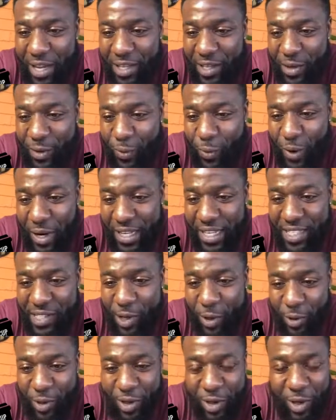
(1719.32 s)
what is
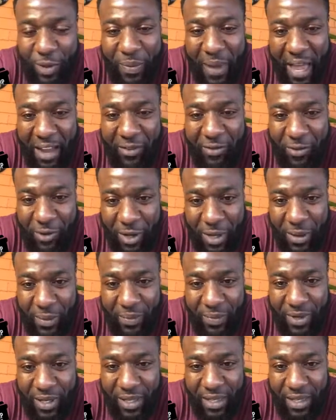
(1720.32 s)
holding you back
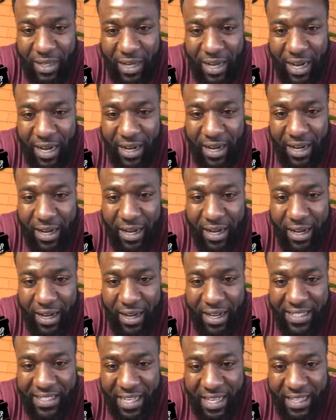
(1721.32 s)
from
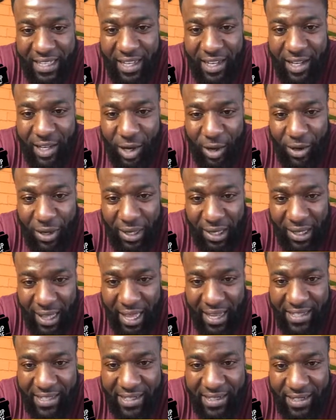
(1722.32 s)
attending a yoga
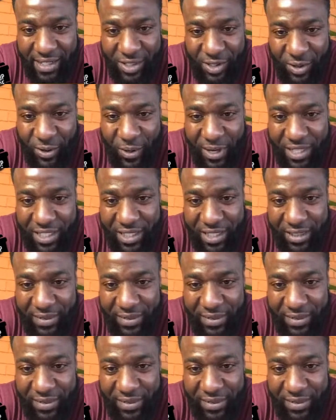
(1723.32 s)
class is your question?